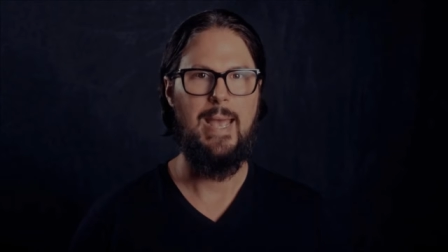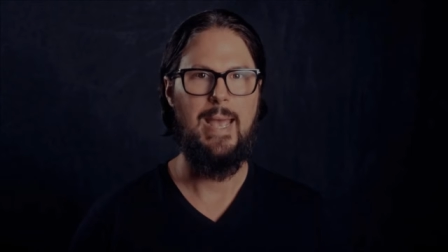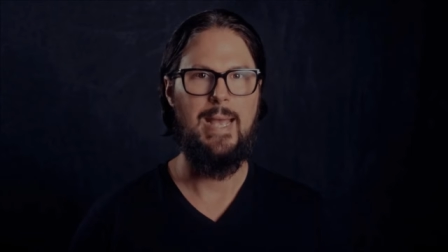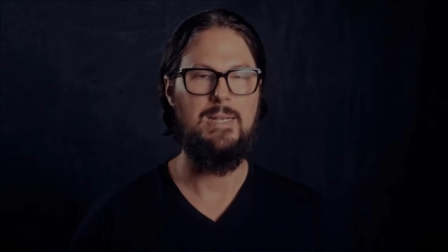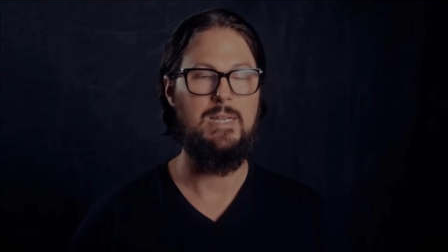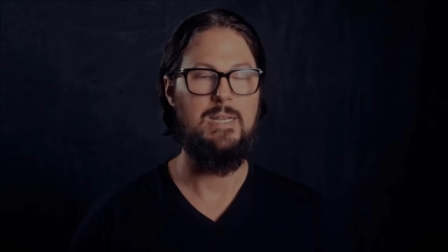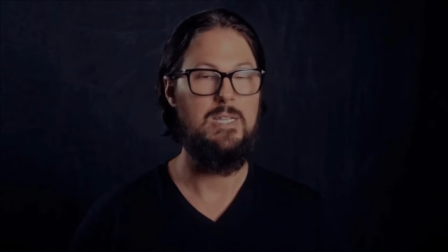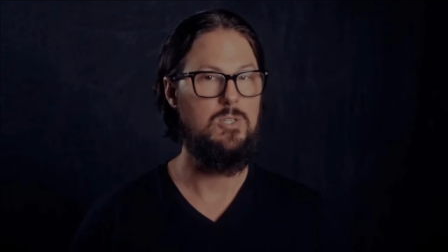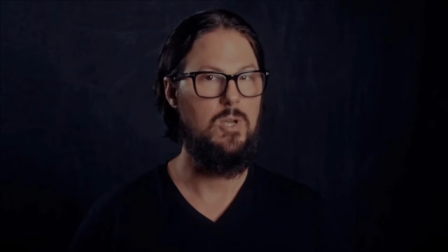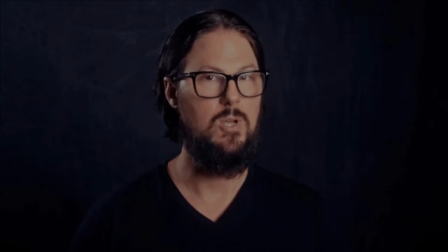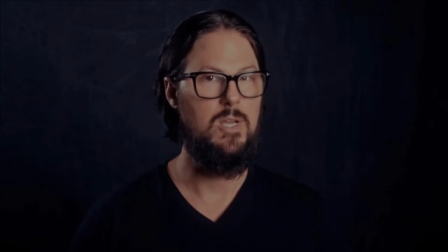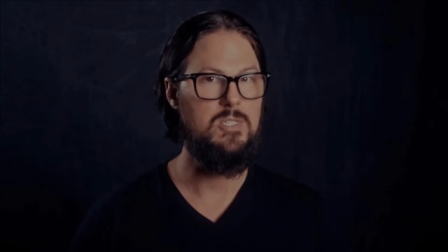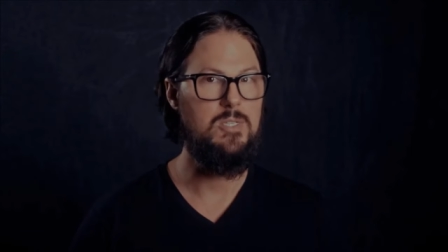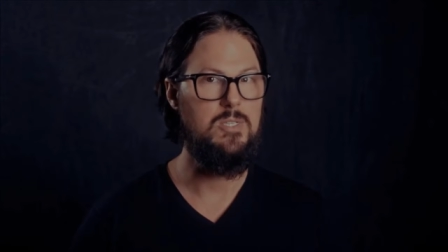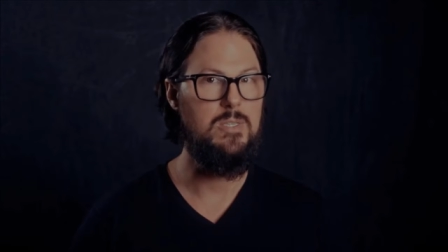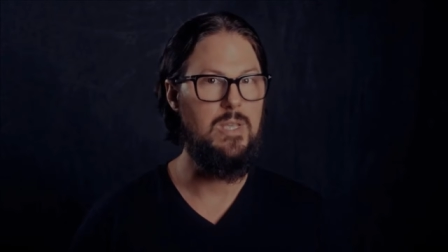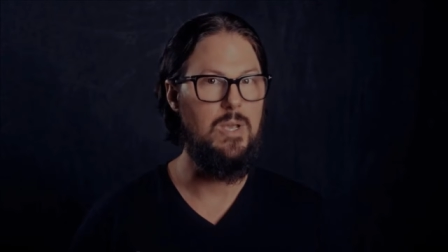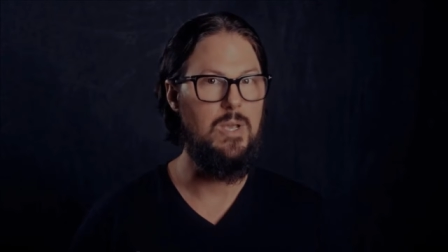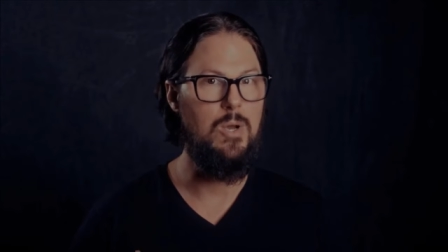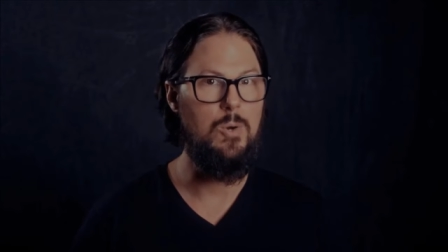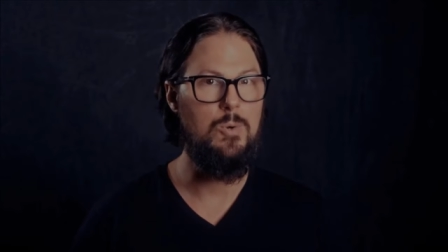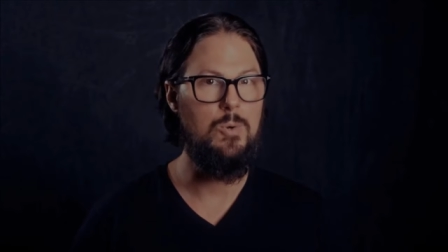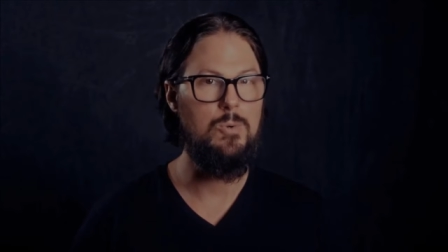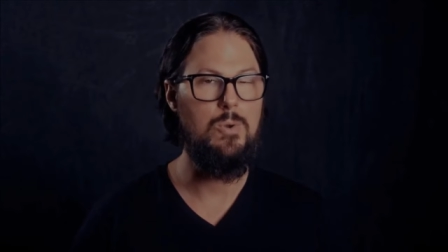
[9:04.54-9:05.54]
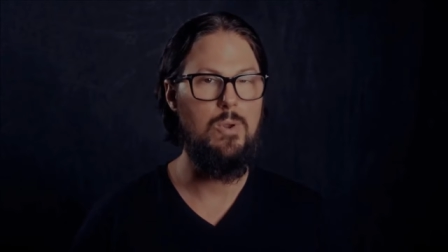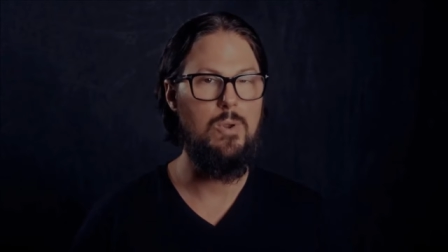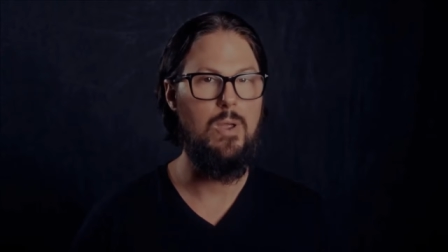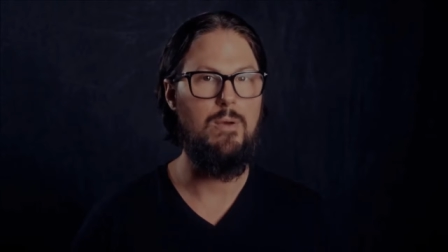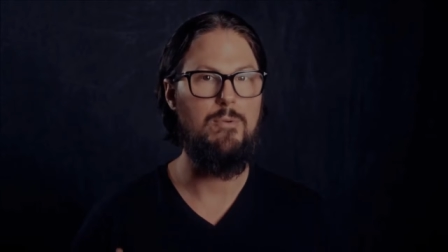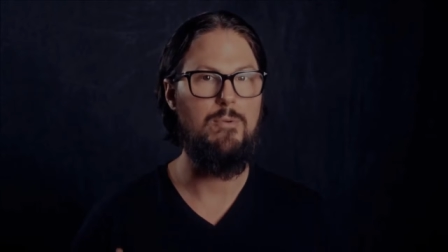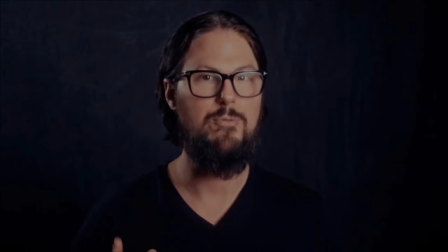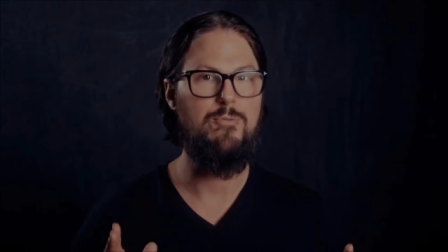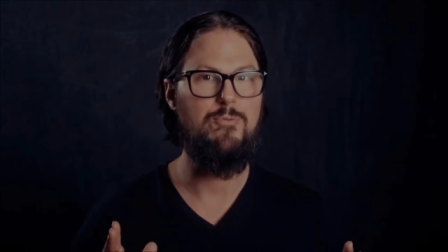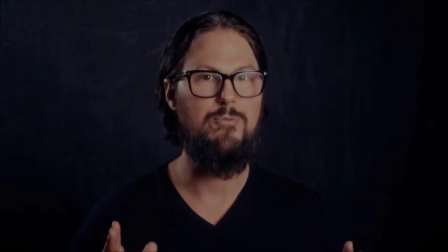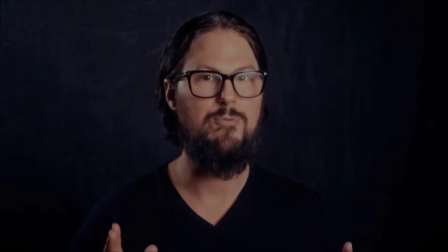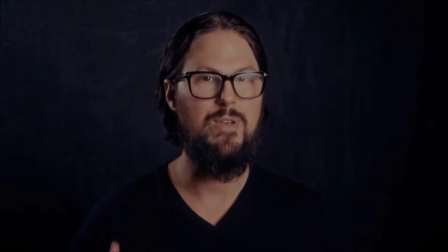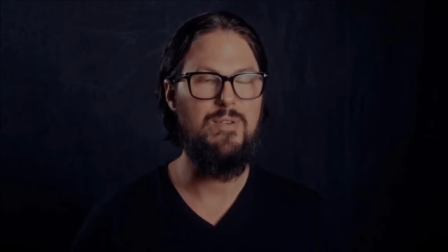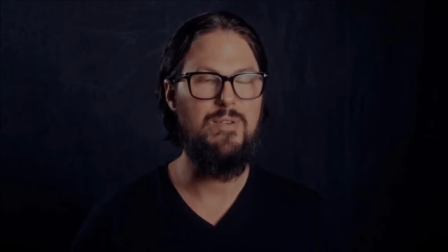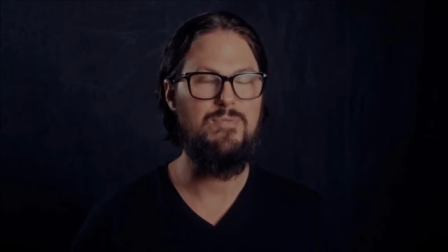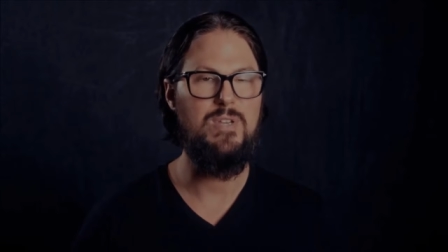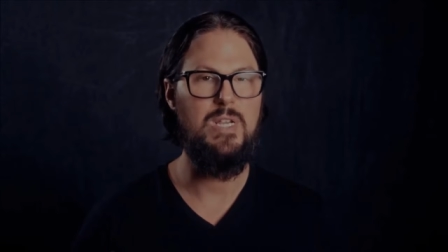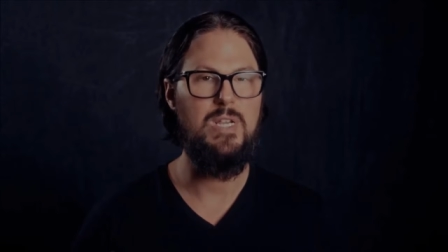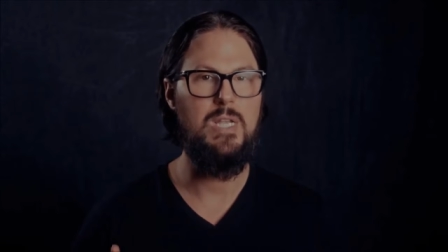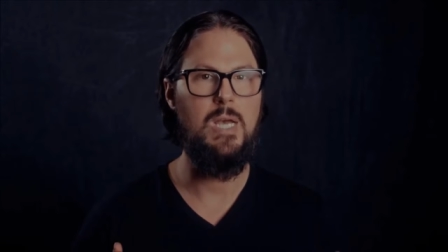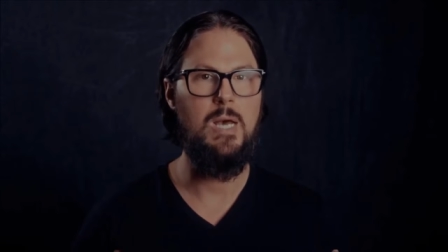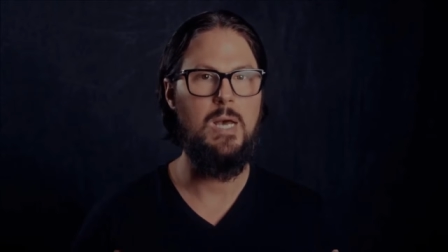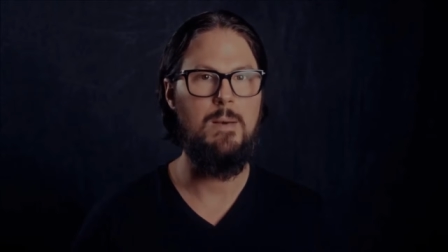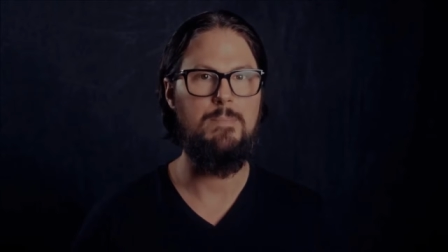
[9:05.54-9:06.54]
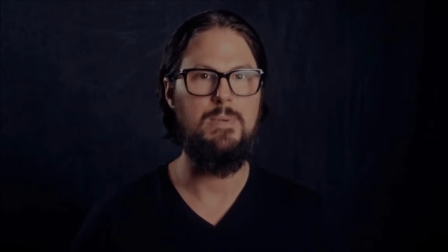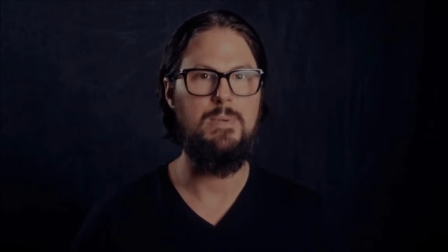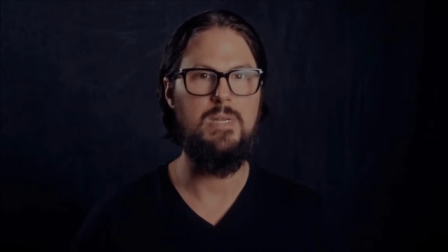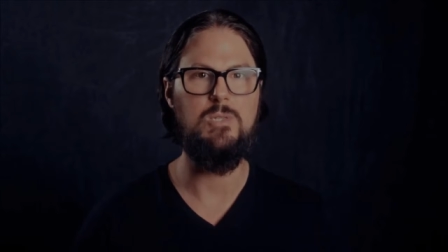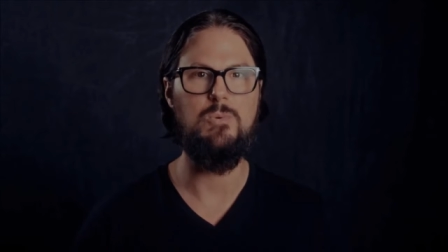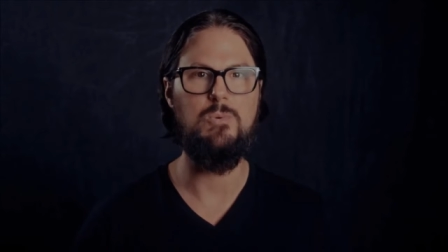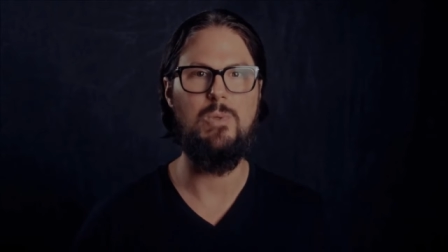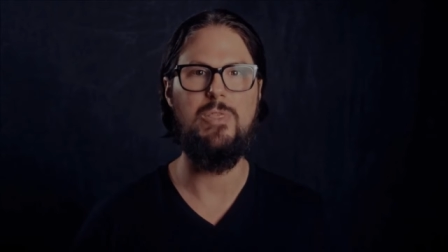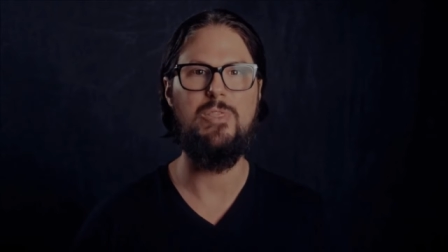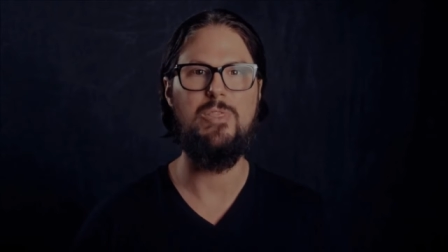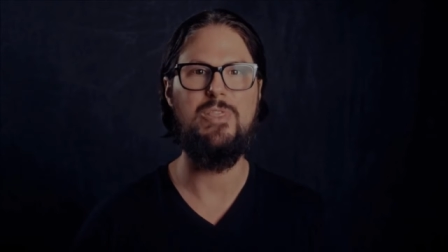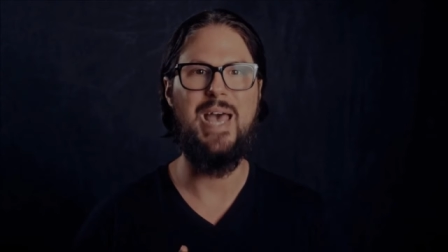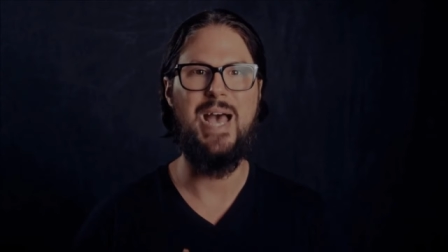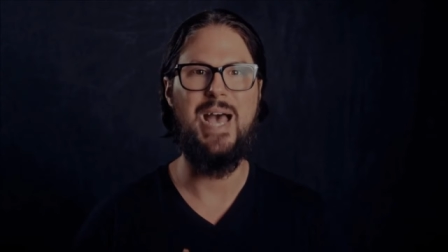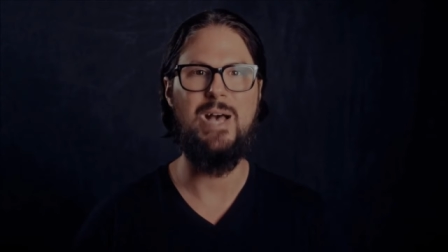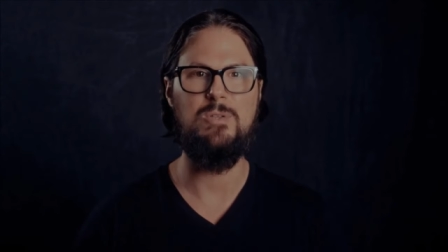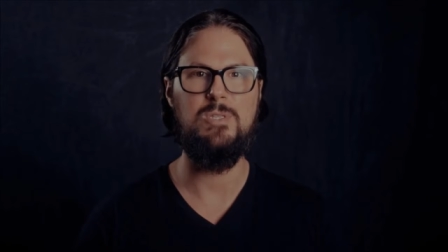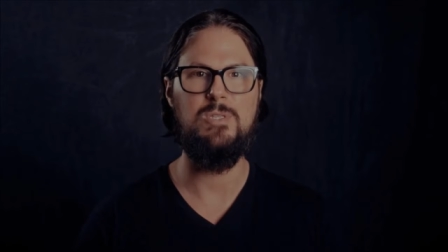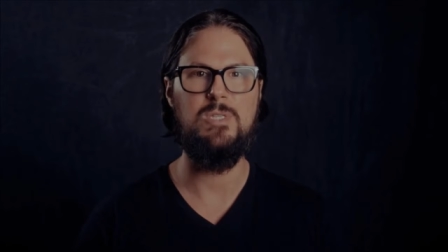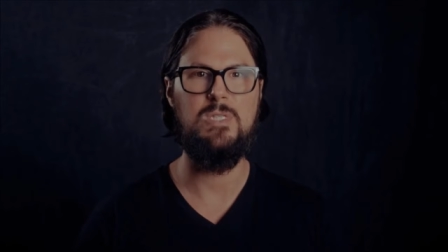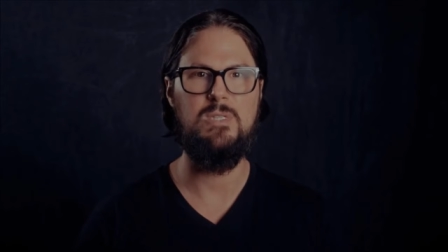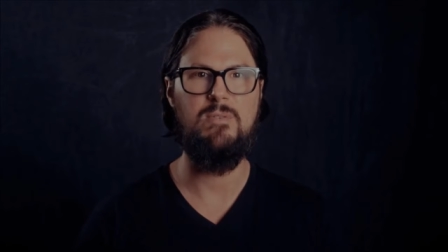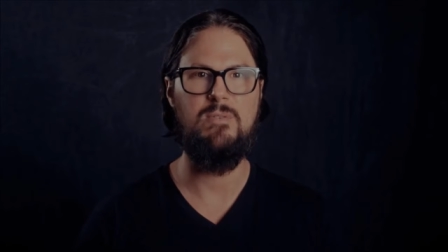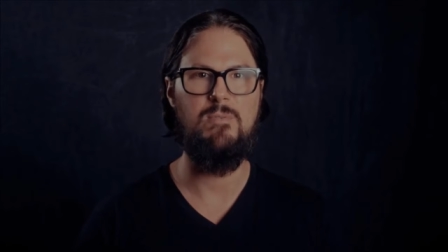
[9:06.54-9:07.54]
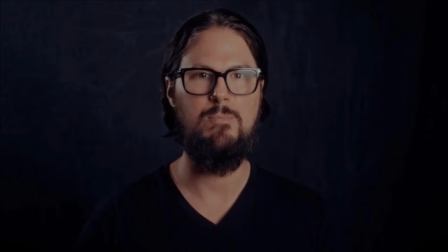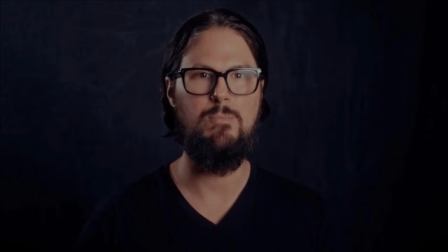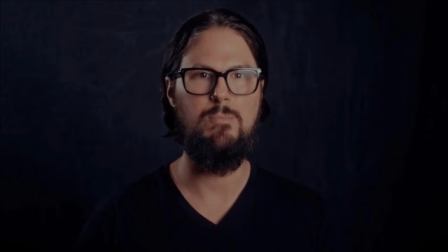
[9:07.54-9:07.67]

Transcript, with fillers: And he's also the owner of 50 companies with thousands of